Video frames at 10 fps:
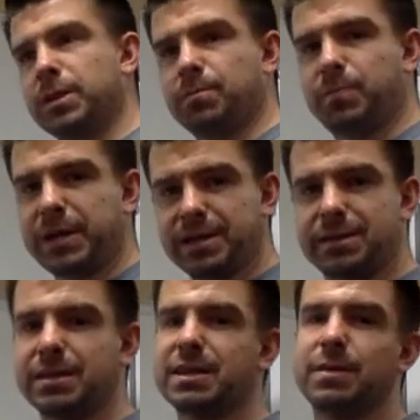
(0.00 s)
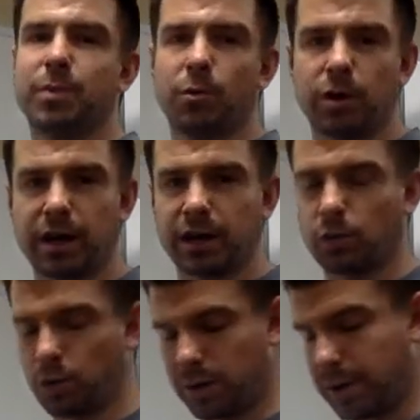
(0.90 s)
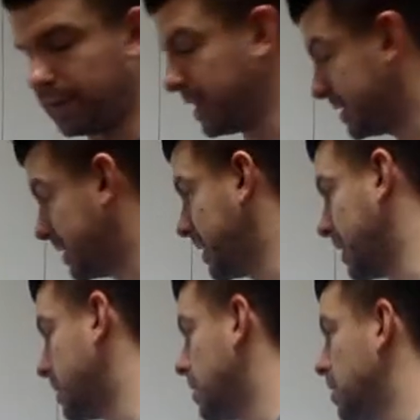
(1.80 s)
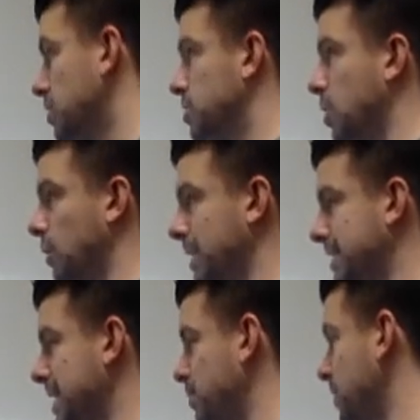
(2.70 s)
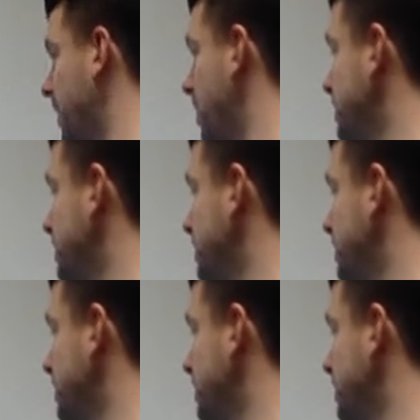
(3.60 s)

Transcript: BC, but we're not going to worry about that today. So an example of how a